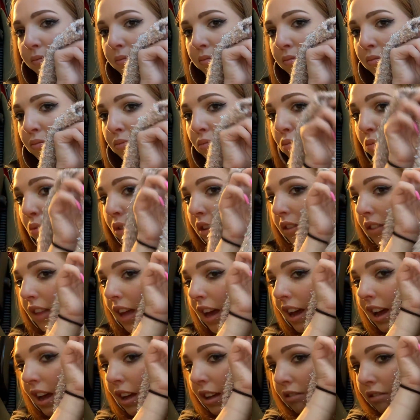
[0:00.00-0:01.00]
mm,
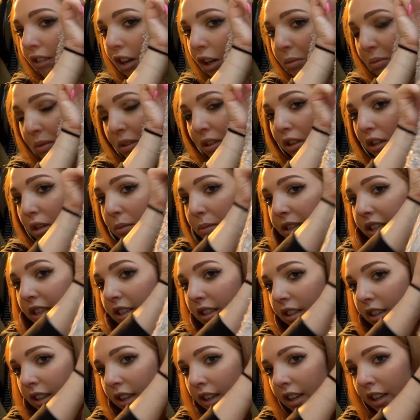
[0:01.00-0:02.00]
that helped a little bit
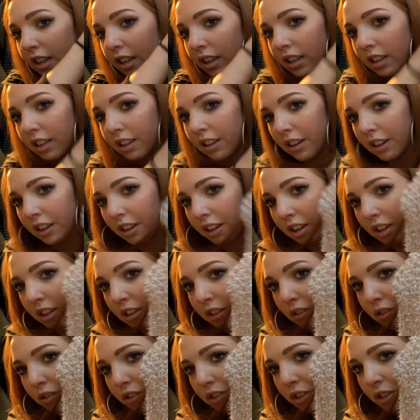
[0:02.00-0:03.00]
there you go
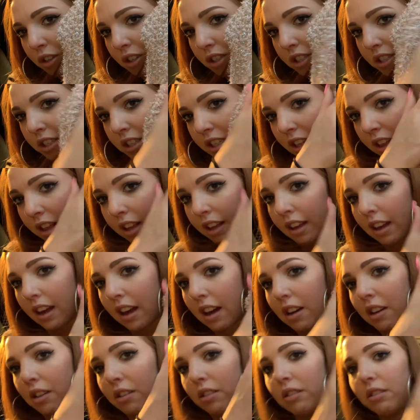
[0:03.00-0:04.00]
you can see like
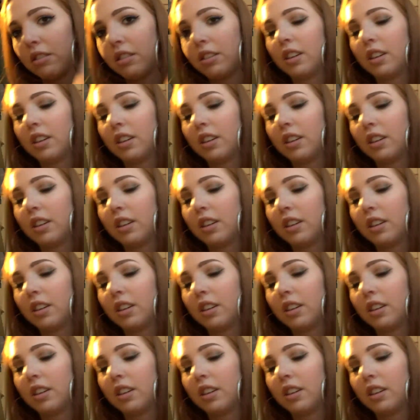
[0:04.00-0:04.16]
how